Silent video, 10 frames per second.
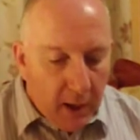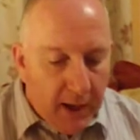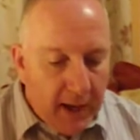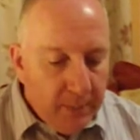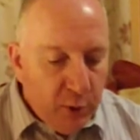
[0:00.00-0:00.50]

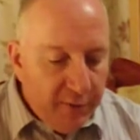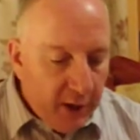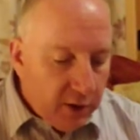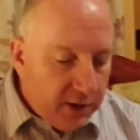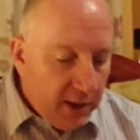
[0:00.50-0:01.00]
And uh, moving
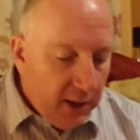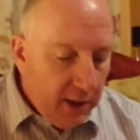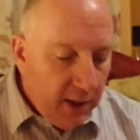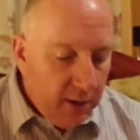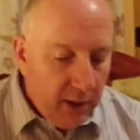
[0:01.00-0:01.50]
on to
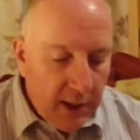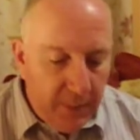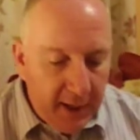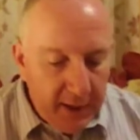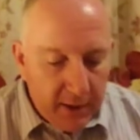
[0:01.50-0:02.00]
the
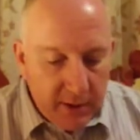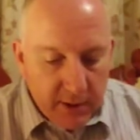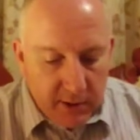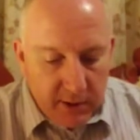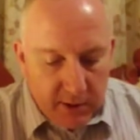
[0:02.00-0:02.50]

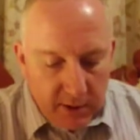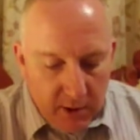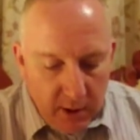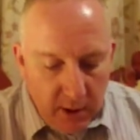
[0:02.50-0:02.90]
Independents,